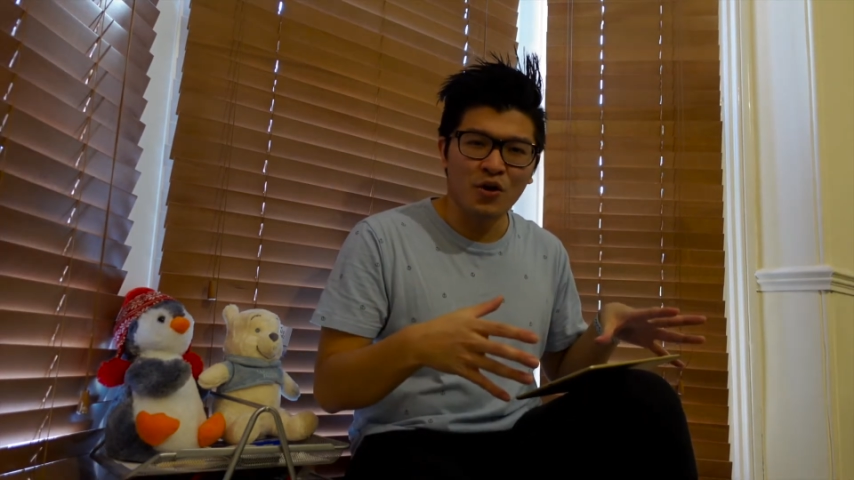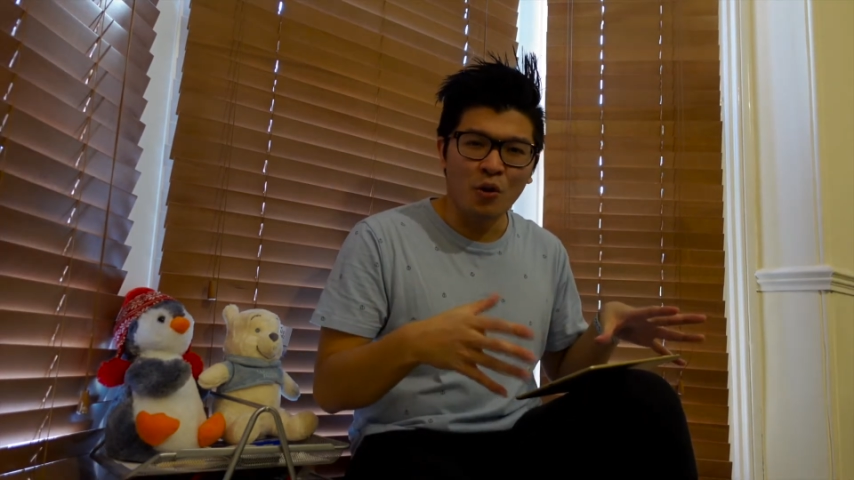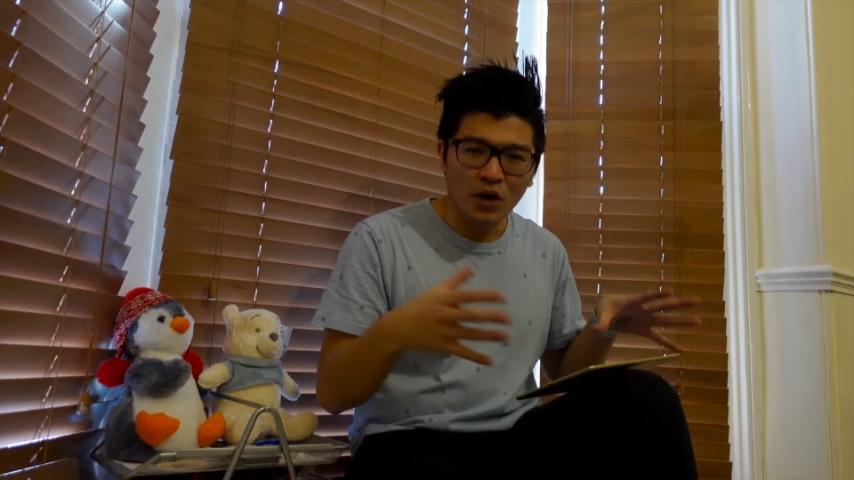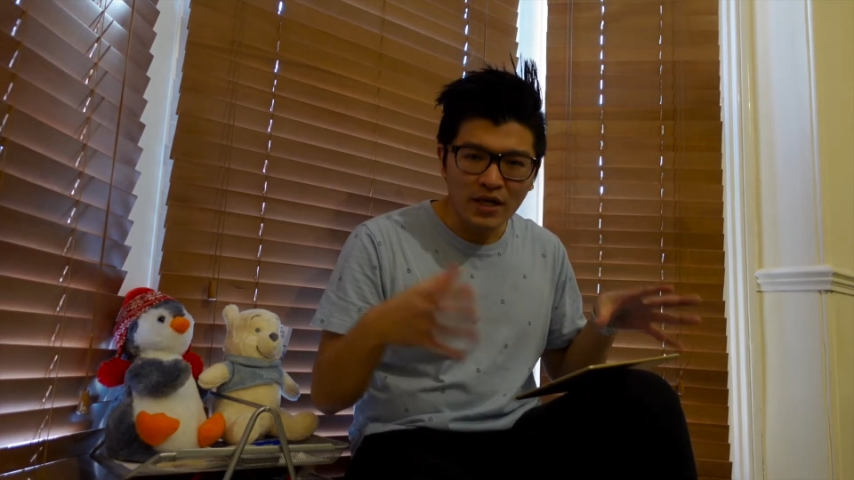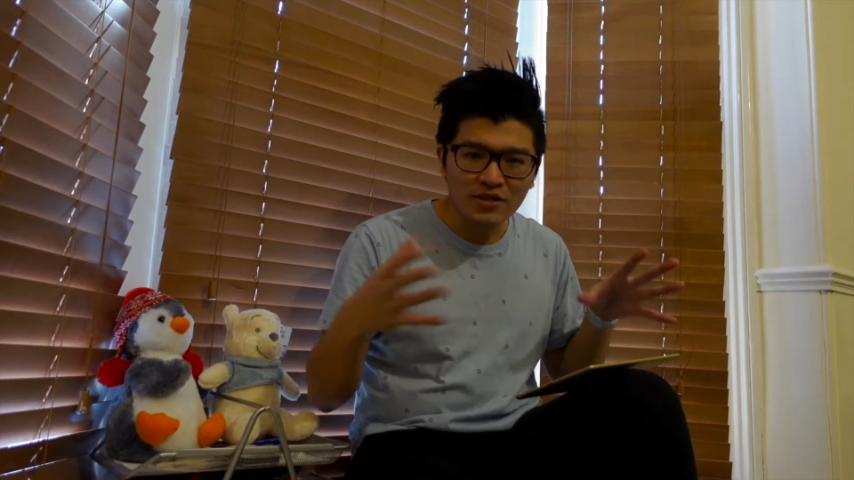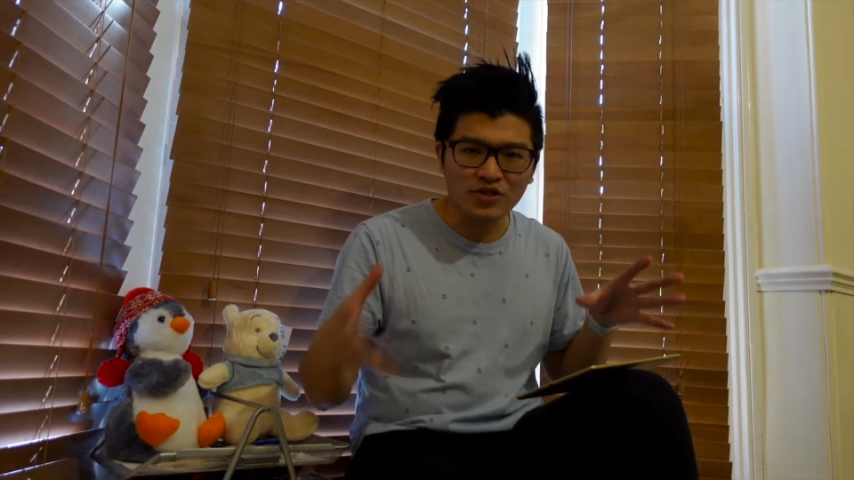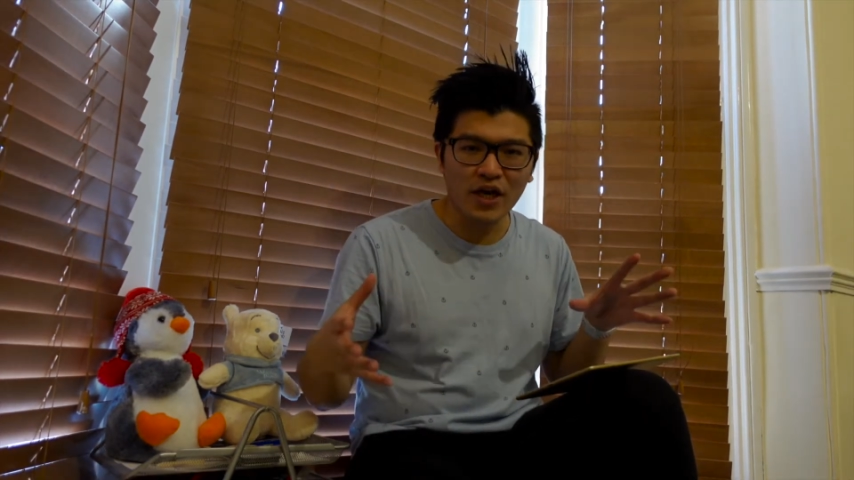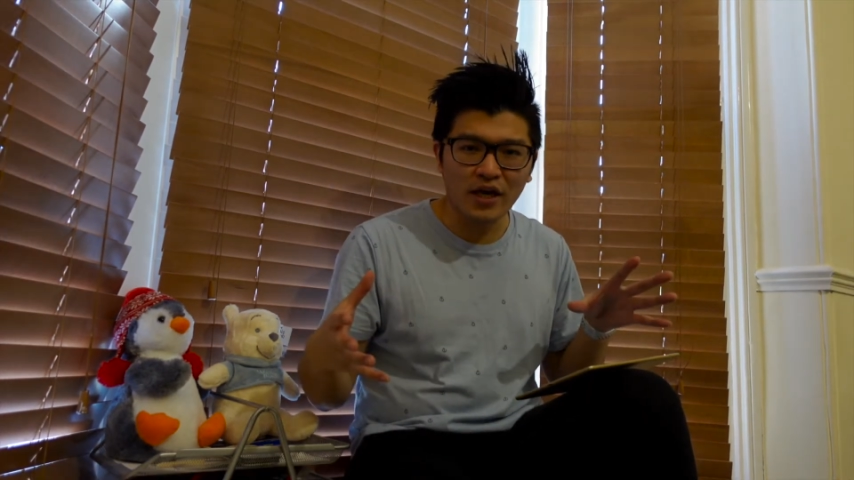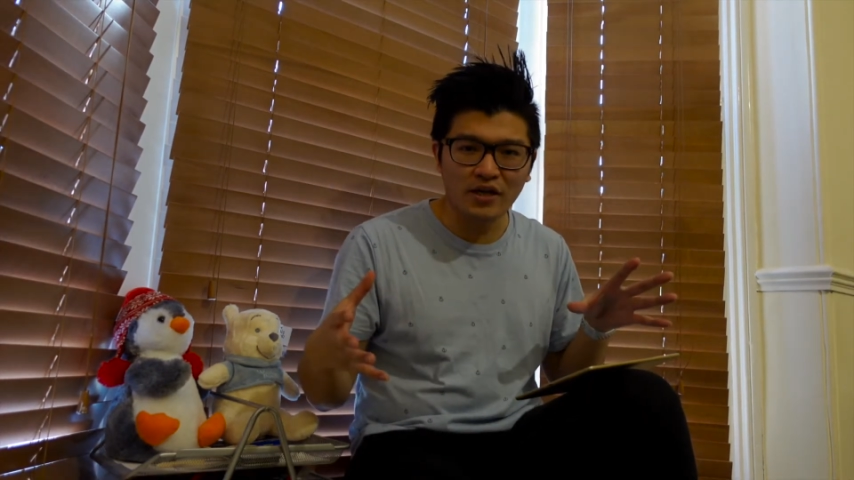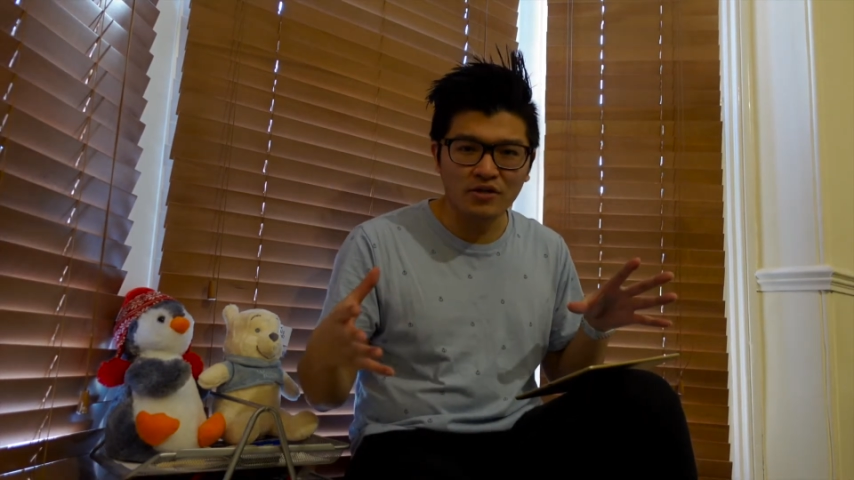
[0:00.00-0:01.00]
What has
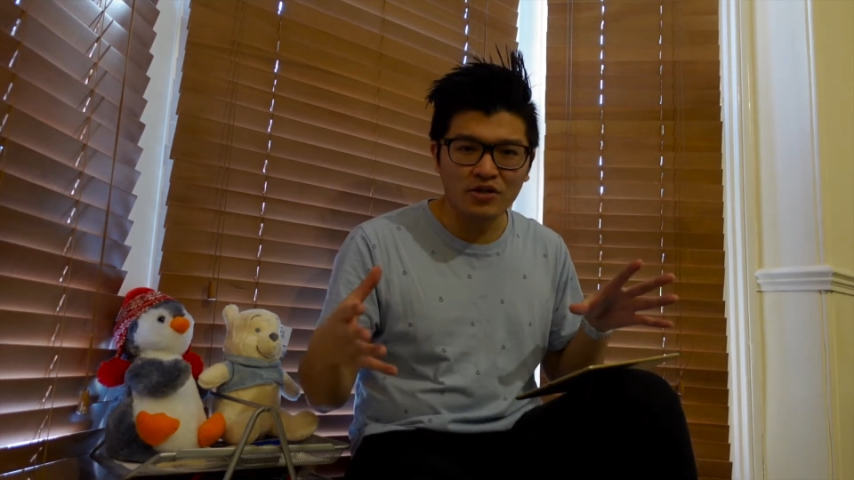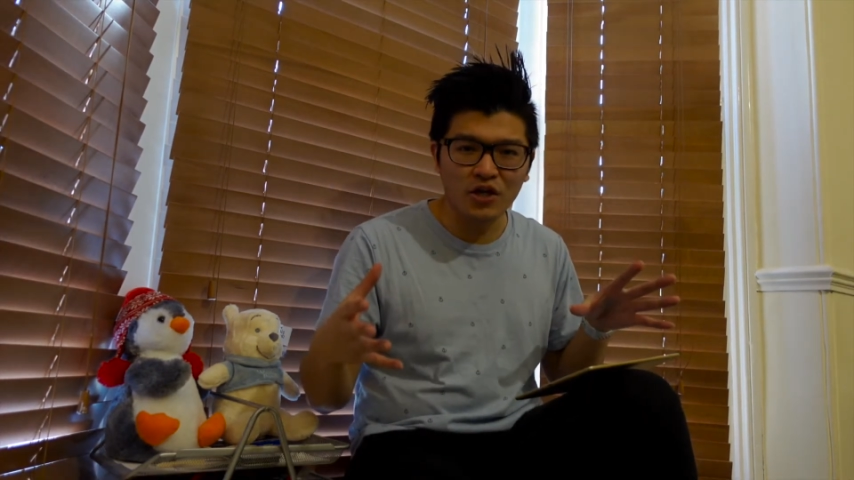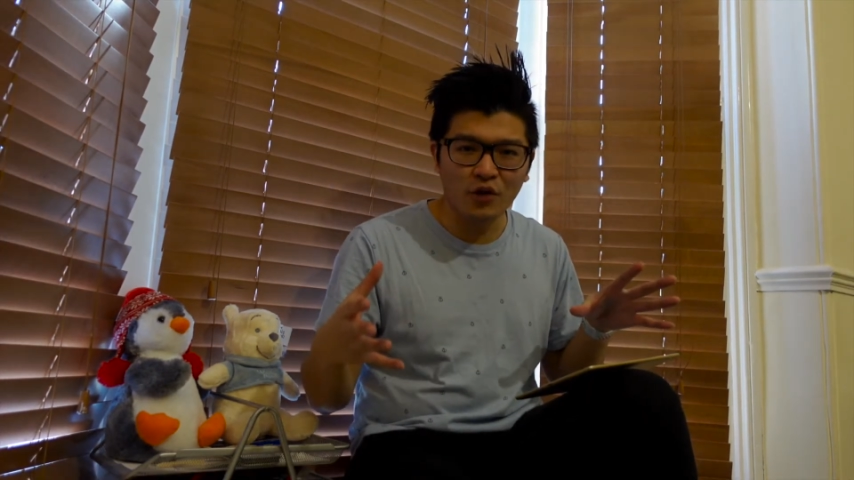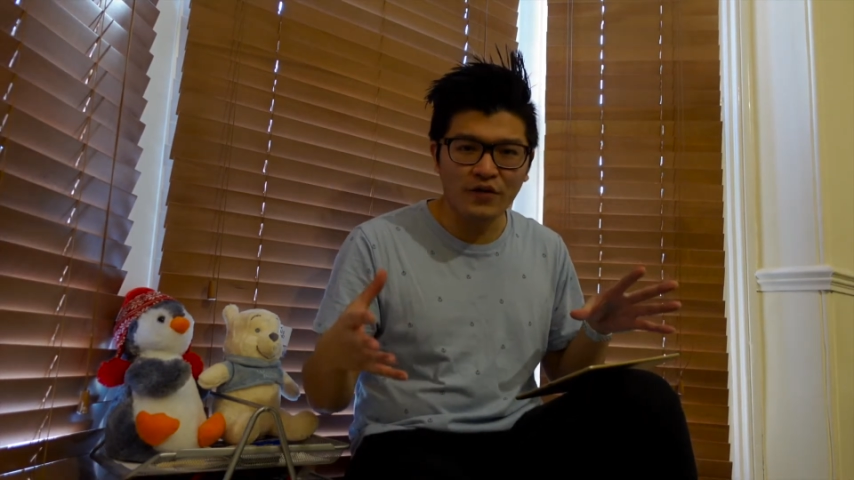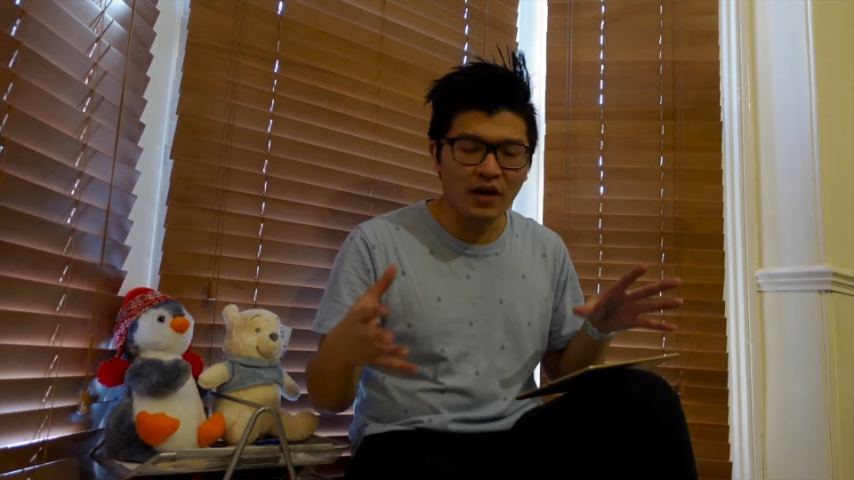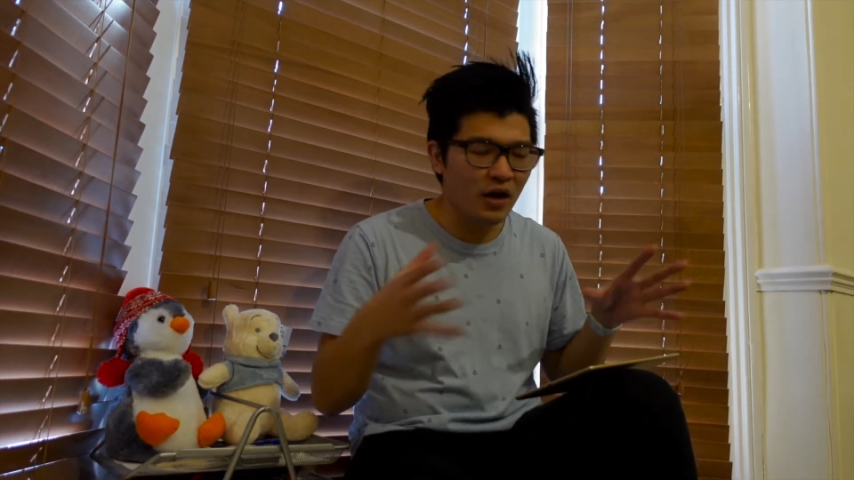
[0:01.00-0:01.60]
changed over the